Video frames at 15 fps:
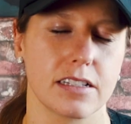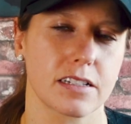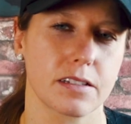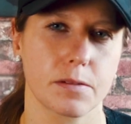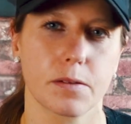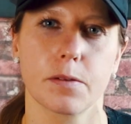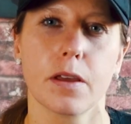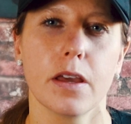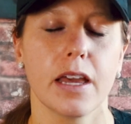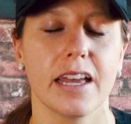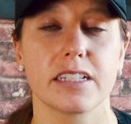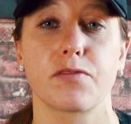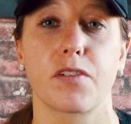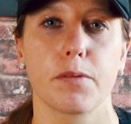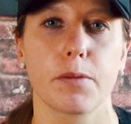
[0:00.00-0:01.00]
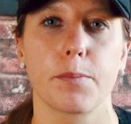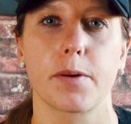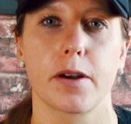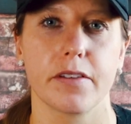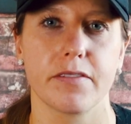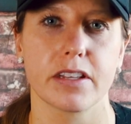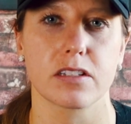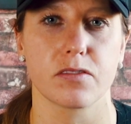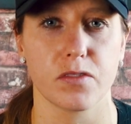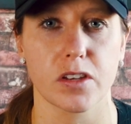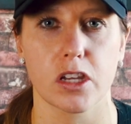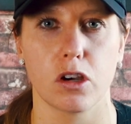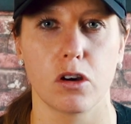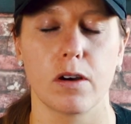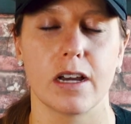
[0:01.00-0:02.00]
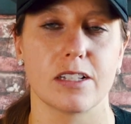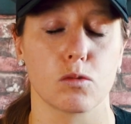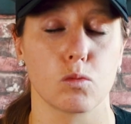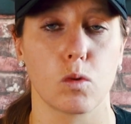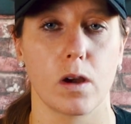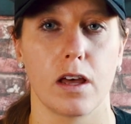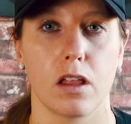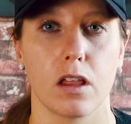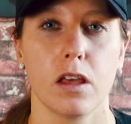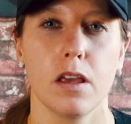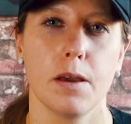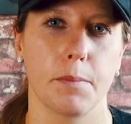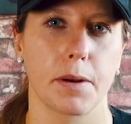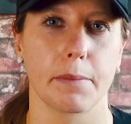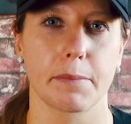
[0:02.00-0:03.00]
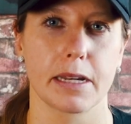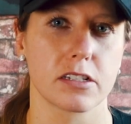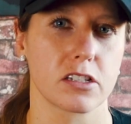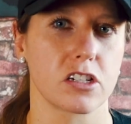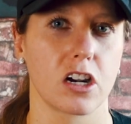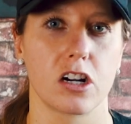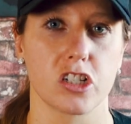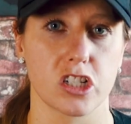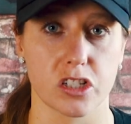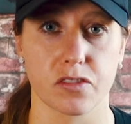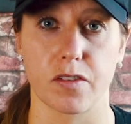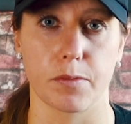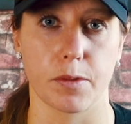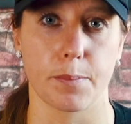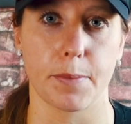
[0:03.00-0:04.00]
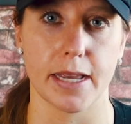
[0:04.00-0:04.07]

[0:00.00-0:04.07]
It's from the previous video as well, but I'm gonna start just from the